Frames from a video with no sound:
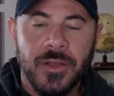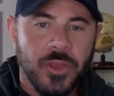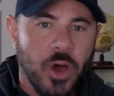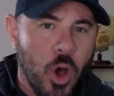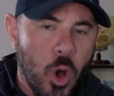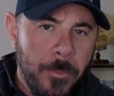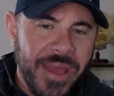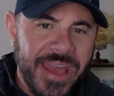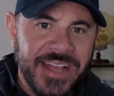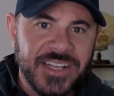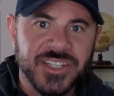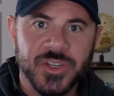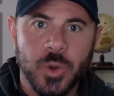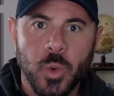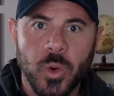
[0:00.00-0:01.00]
The homepage
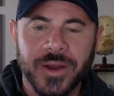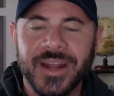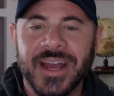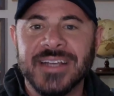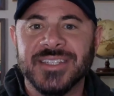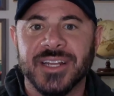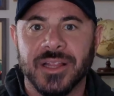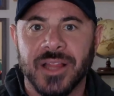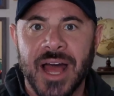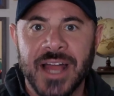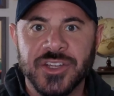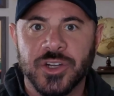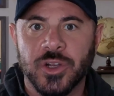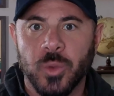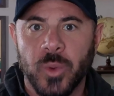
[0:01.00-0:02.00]
is organized in a
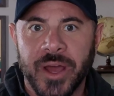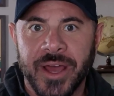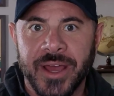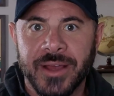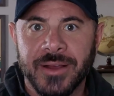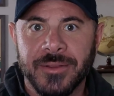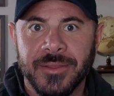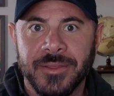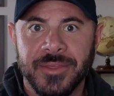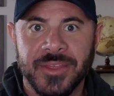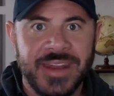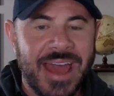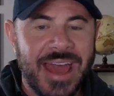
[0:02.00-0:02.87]
logical way. The